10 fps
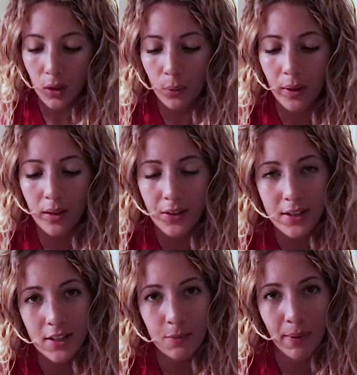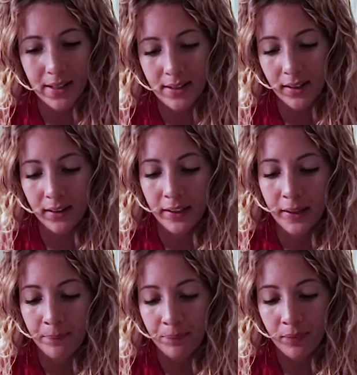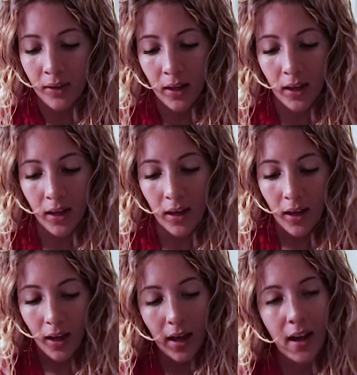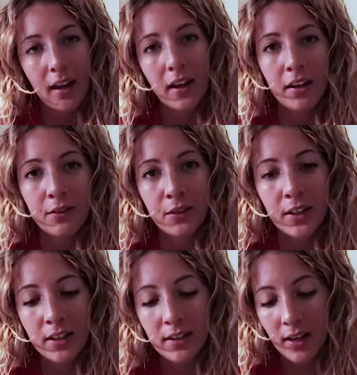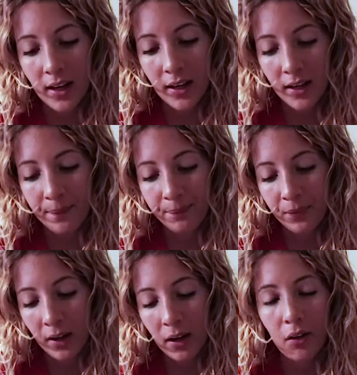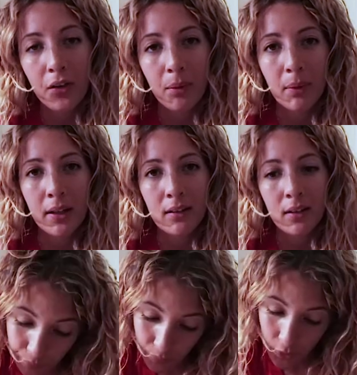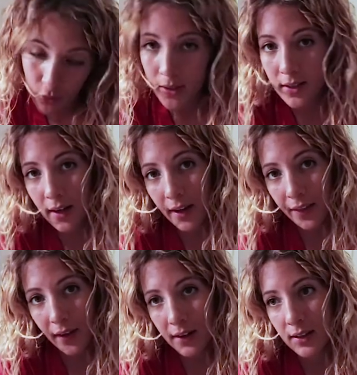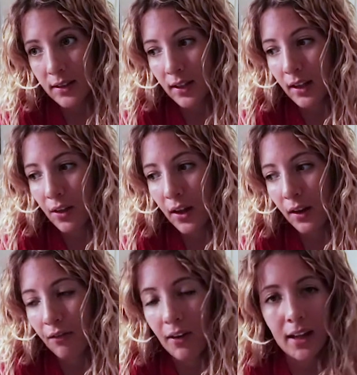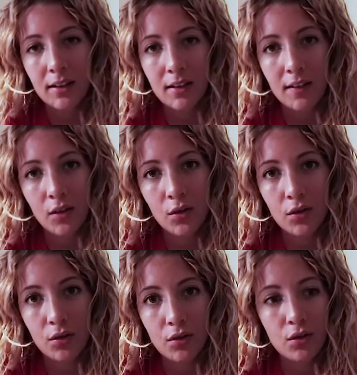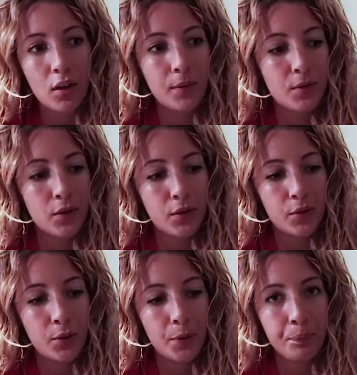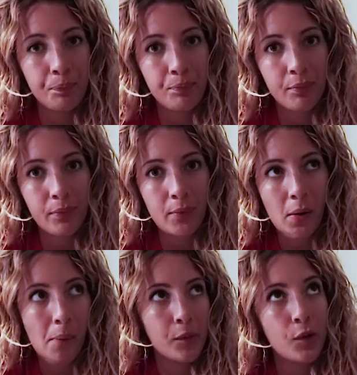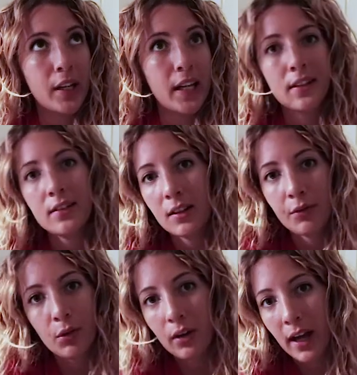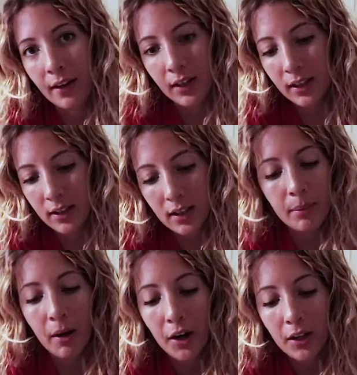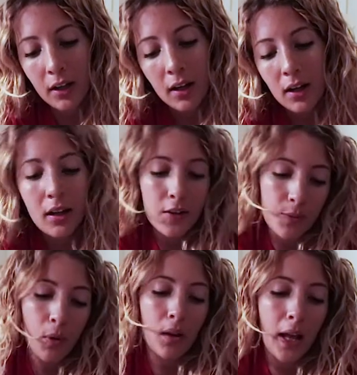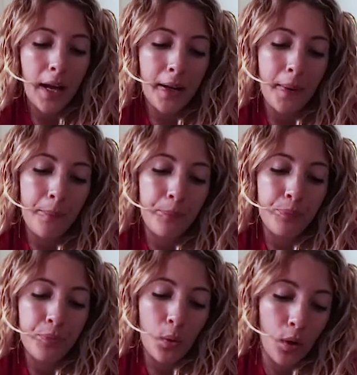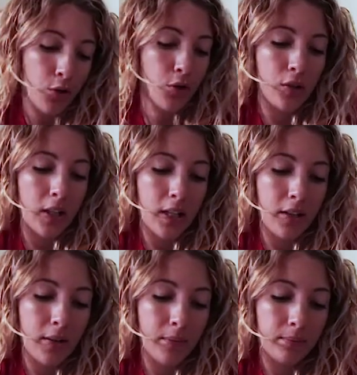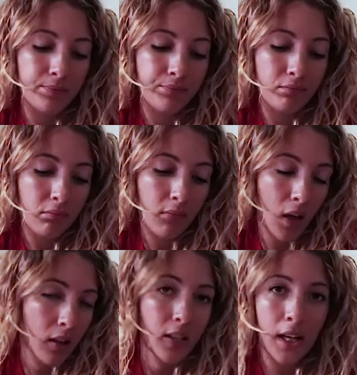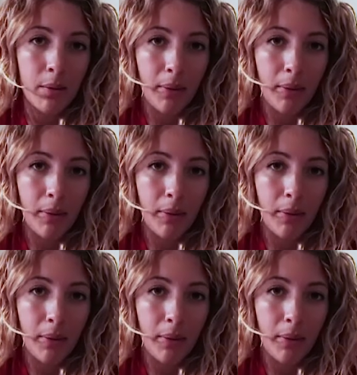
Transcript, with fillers: Well, this is basically an everyday healthy meal. So it's not that it's anything fancy that you should serve to your guests if you're having a dinner party. It's more like what you should eat on a daily